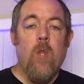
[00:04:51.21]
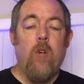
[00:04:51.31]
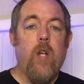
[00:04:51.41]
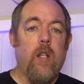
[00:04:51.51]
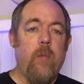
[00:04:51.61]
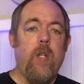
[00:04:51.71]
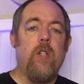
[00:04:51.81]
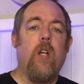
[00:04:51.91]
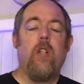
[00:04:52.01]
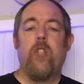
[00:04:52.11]
Okay, let
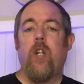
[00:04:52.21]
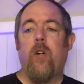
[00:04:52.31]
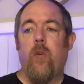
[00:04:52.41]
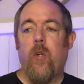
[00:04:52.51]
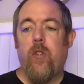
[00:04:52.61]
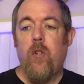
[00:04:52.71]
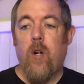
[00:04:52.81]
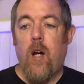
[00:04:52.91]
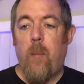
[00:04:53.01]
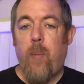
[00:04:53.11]
me share with you a